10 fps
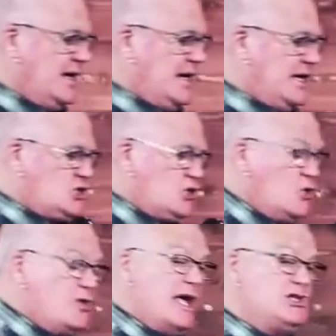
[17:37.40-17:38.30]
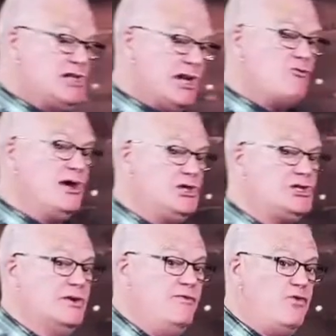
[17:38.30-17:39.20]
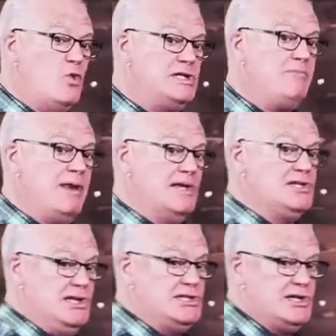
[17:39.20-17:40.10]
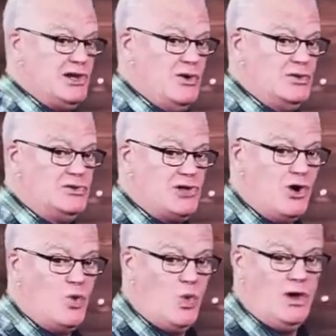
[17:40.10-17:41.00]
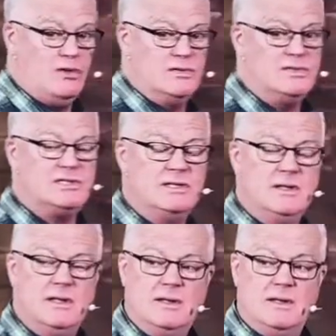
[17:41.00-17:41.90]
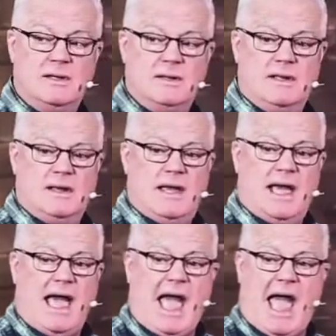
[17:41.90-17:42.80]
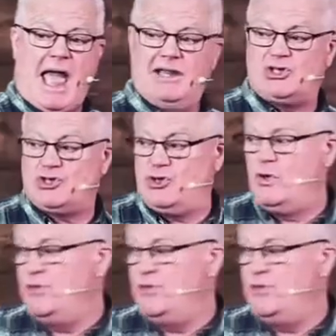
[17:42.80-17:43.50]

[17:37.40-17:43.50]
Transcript: it's true that a generation 40 plus years ago dug wells, and it's true of